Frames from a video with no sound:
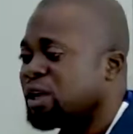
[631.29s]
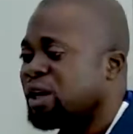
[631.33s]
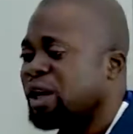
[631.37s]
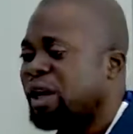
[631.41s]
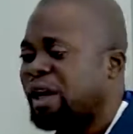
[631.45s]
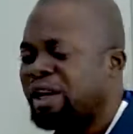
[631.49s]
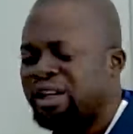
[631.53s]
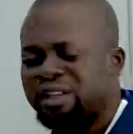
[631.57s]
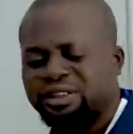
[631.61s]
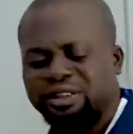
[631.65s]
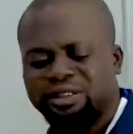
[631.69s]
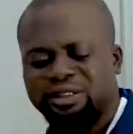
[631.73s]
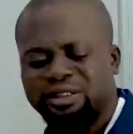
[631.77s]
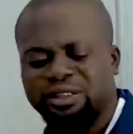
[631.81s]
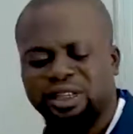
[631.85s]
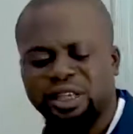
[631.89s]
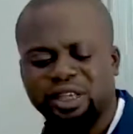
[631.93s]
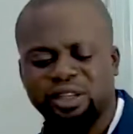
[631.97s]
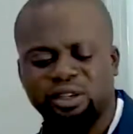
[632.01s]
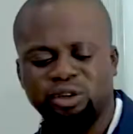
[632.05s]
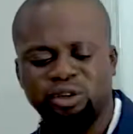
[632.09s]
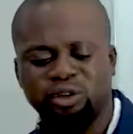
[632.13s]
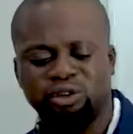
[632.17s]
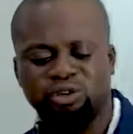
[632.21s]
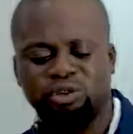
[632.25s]
At least take
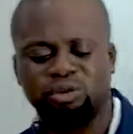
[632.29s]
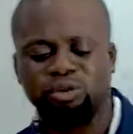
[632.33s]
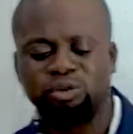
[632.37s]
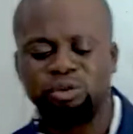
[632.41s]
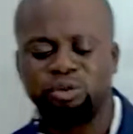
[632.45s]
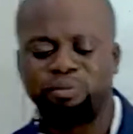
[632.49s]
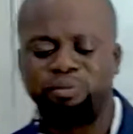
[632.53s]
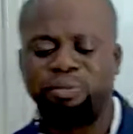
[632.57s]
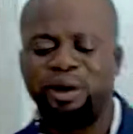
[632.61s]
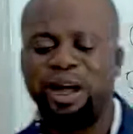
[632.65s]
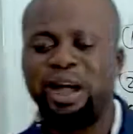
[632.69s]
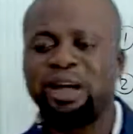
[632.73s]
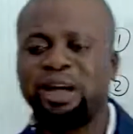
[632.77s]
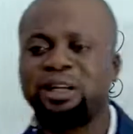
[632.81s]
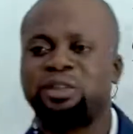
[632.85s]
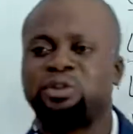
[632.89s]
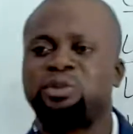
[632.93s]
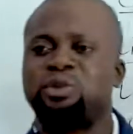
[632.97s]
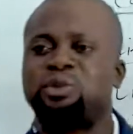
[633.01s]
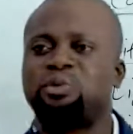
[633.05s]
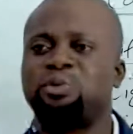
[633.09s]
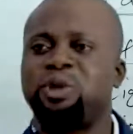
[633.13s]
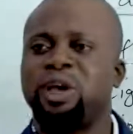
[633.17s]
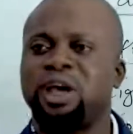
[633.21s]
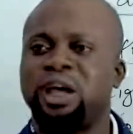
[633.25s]
your tools back to
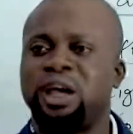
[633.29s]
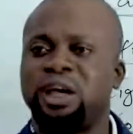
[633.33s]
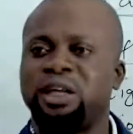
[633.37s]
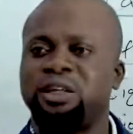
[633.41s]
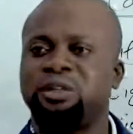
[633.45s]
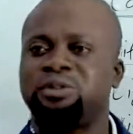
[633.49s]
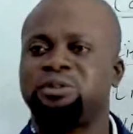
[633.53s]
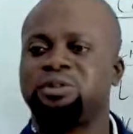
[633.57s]
where you